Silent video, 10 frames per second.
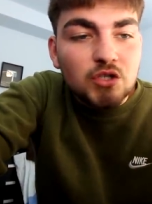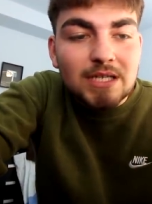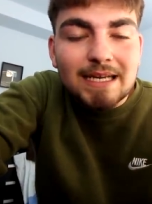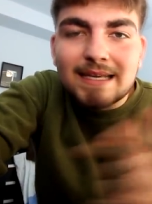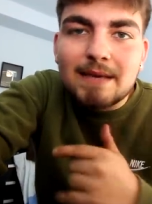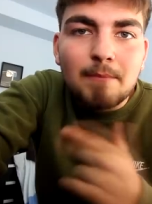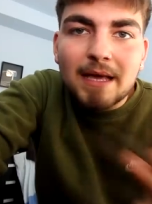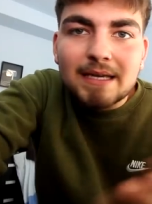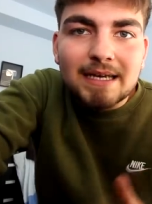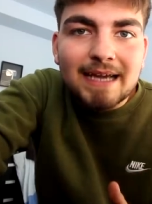Just click it,
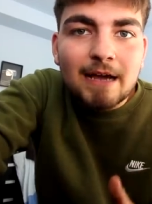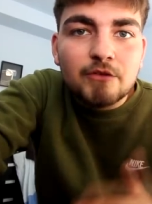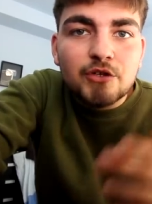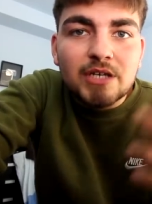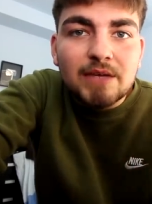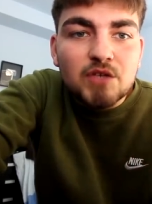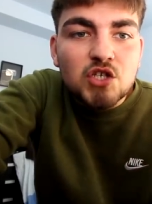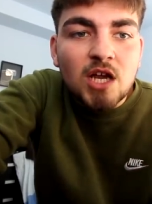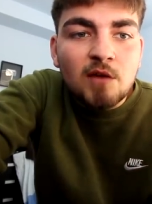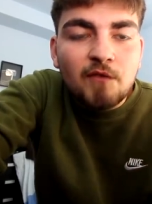make an account. You can either
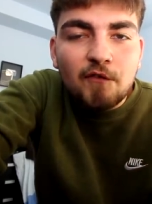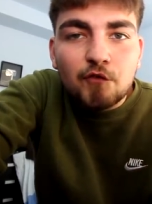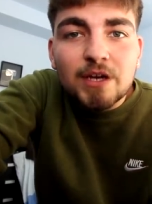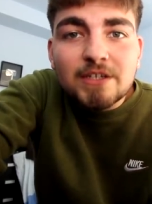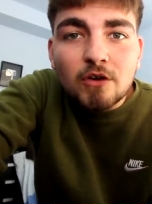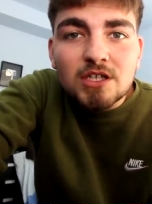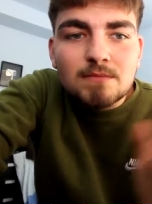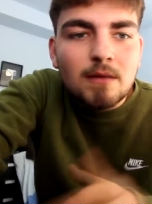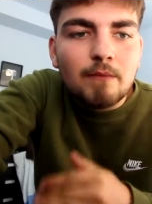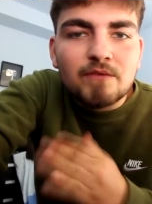sign up for $3
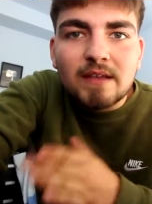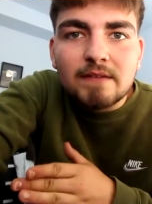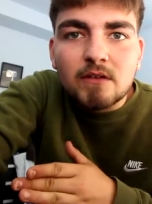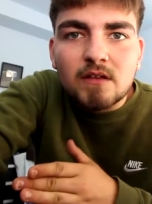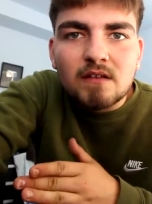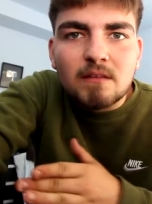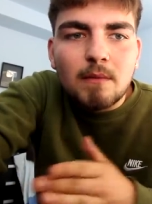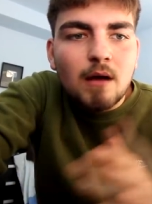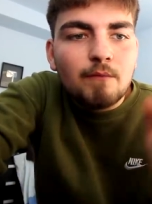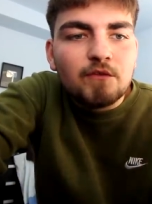a month, $10 a
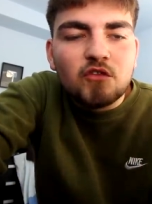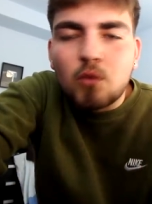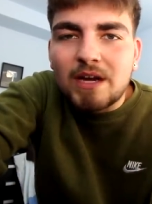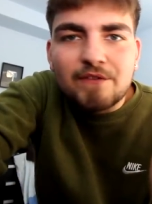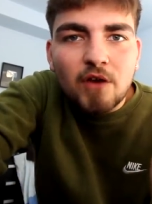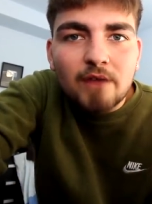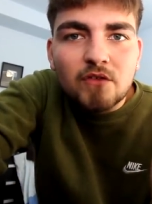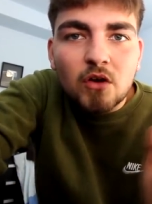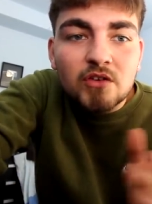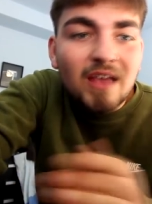month,
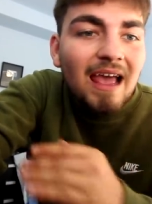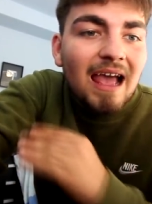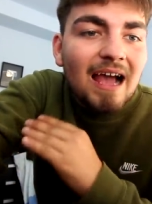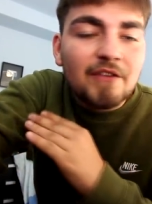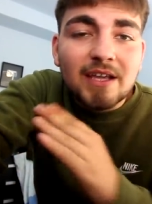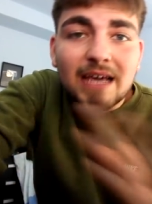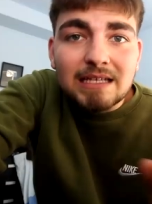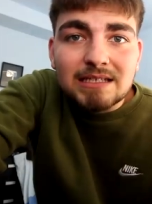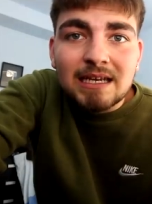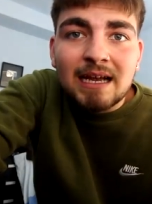$25, and you can
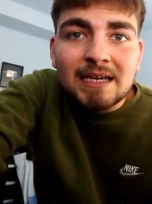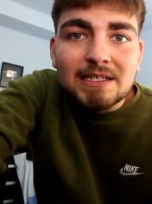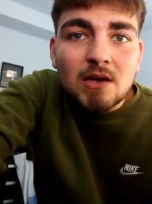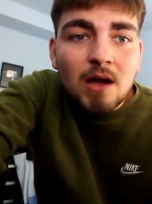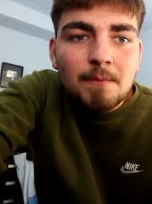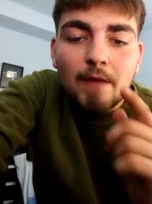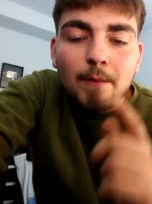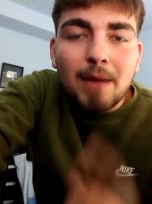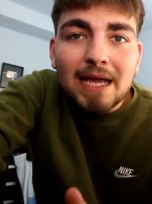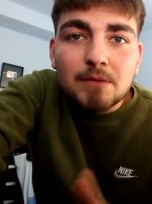cancel it at any time.
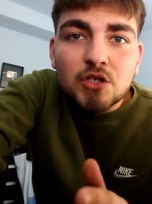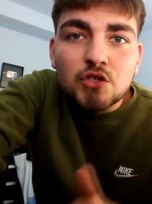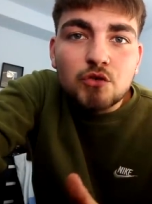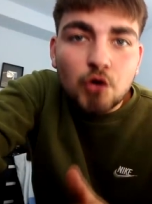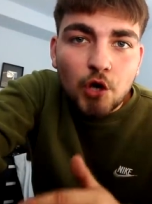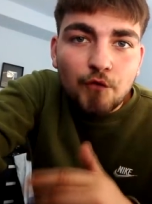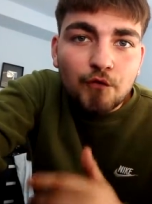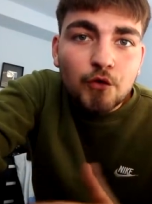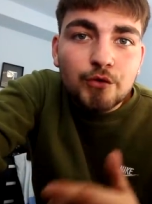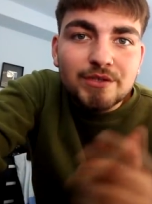The payments do not go
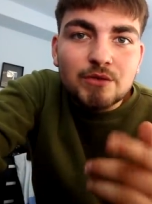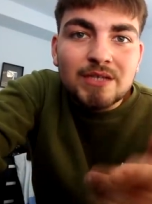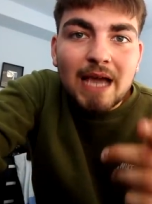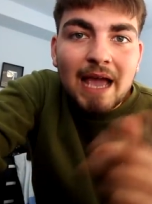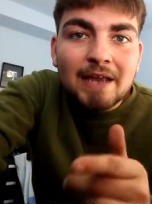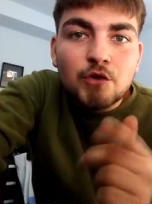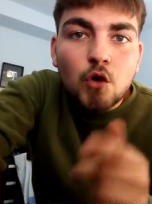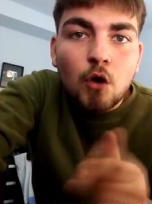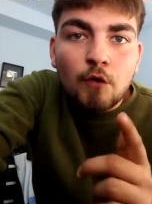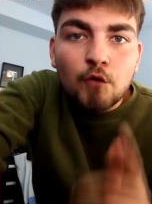through till the end
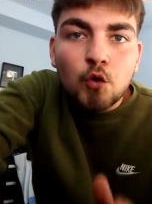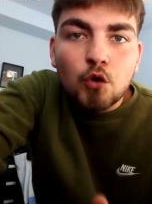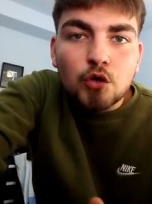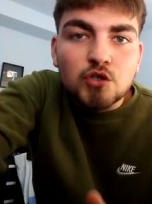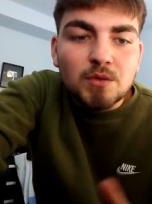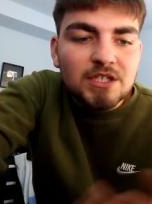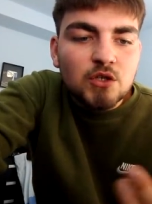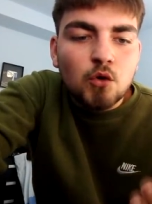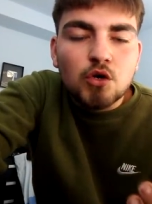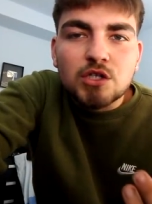of August, which
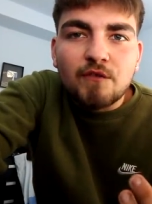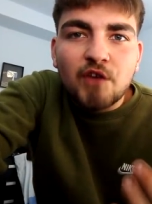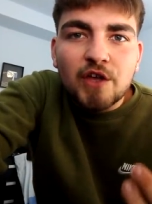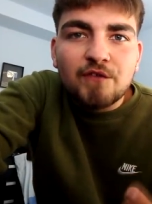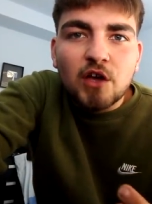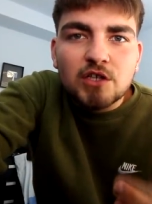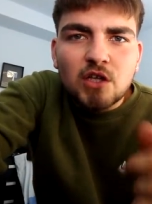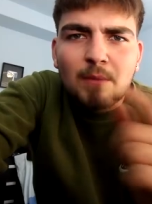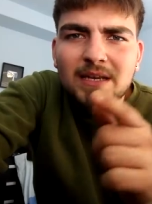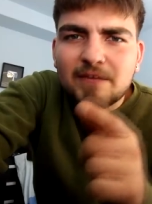is August the 31st,
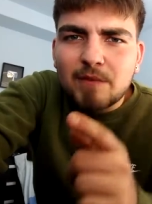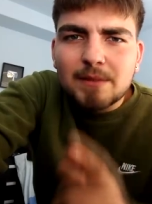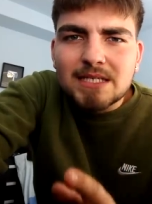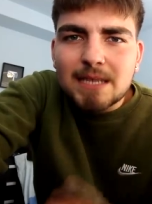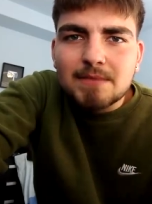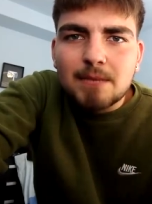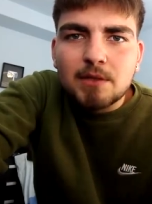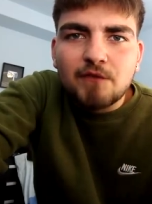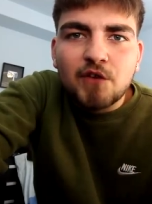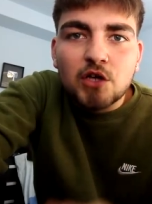I believe maybe
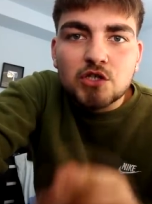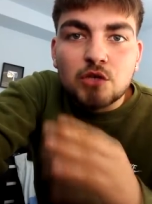September the 1st.